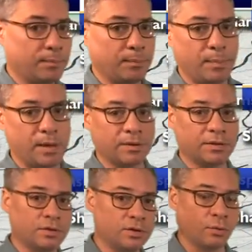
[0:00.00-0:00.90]
bigger
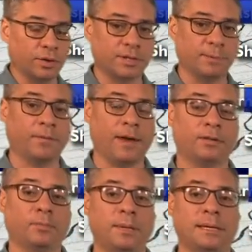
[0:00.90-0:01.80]
story is going to be the fact
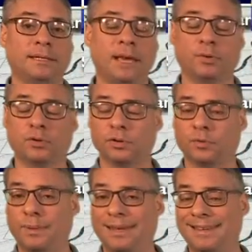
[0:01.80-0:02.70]
that we'll be in temperatures,
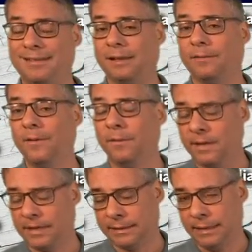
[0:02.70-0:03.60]
will be in the
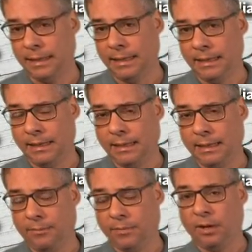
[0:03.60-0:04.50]
50s.
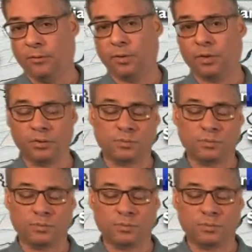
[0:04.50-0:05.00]
And with those